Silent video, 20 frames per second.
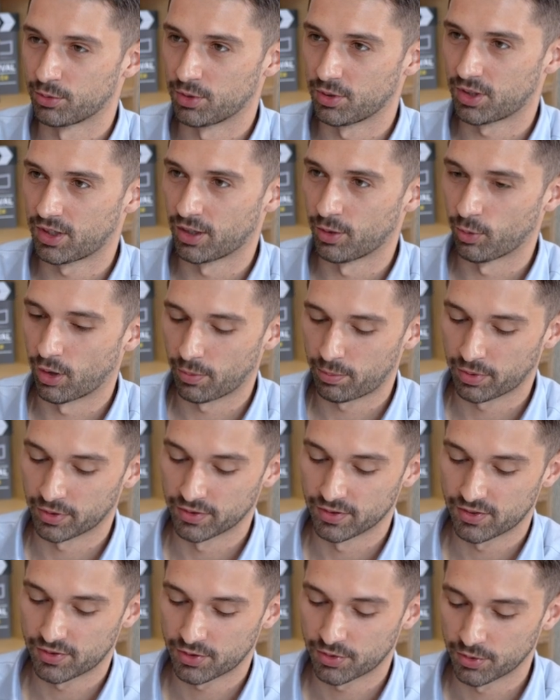nuclear
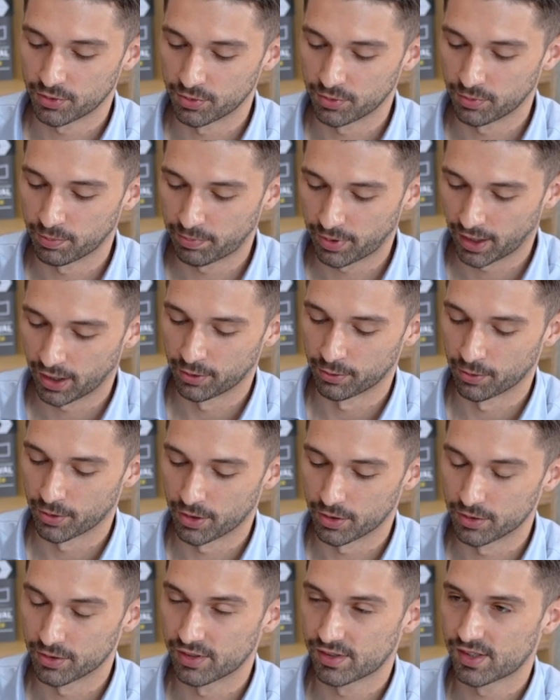weapons to
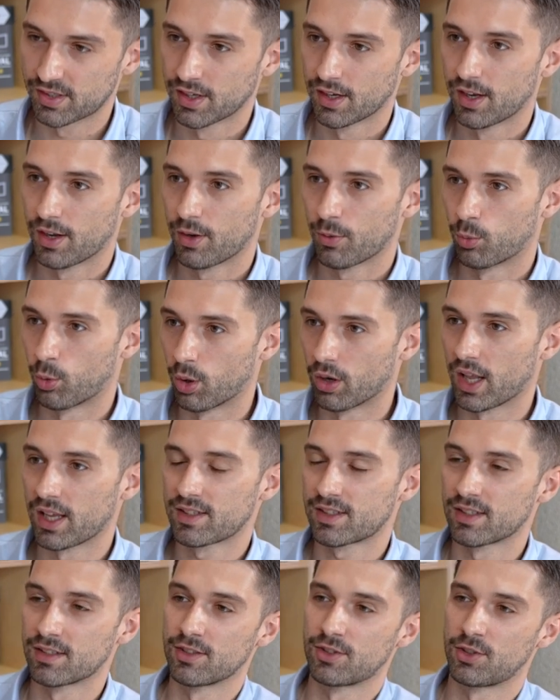Belarus. What
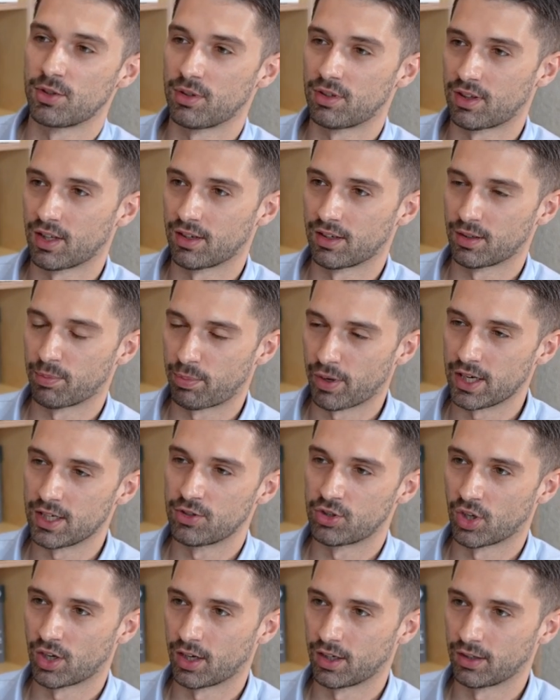lessons do you think
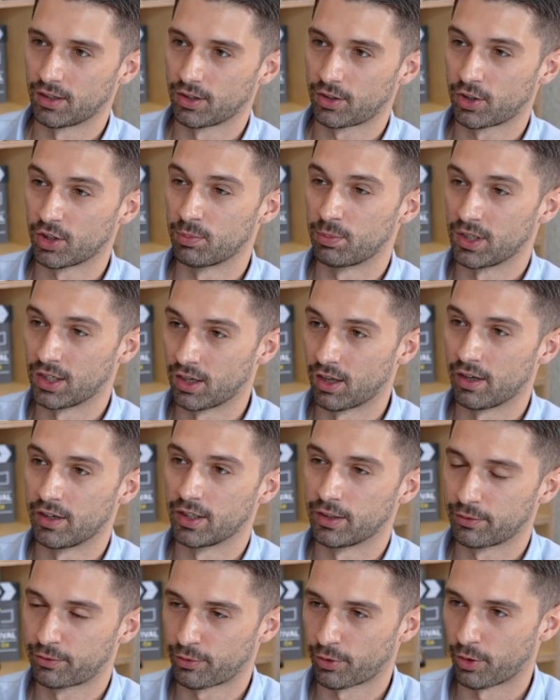Beijing could be
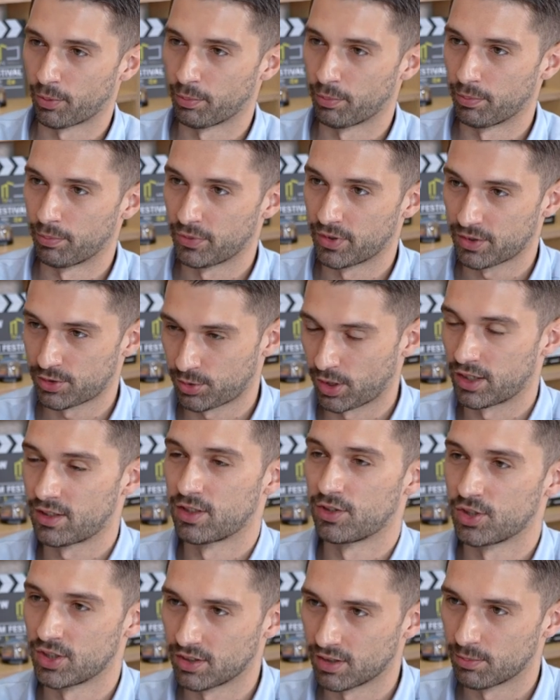learning from the
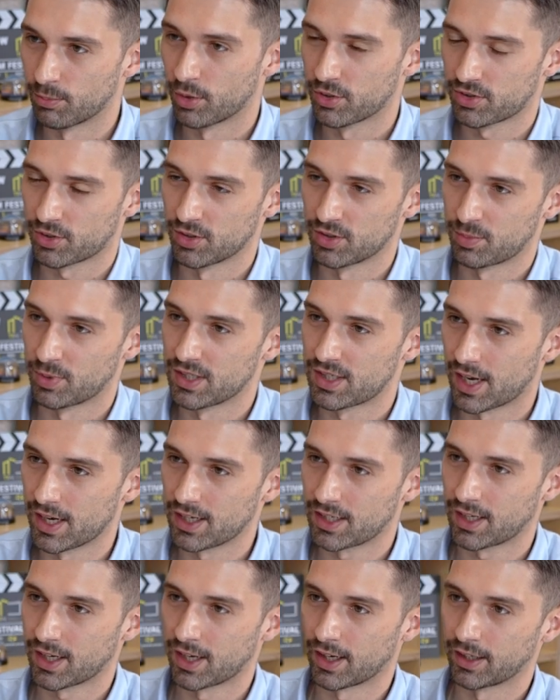strategy that Moscow's been
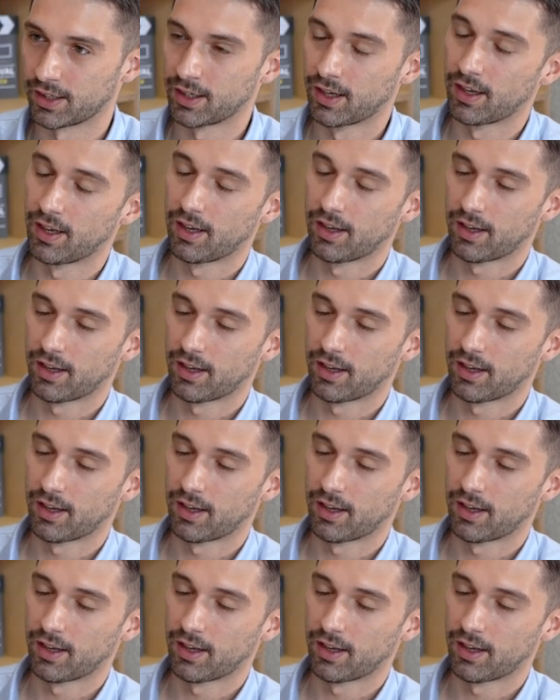taking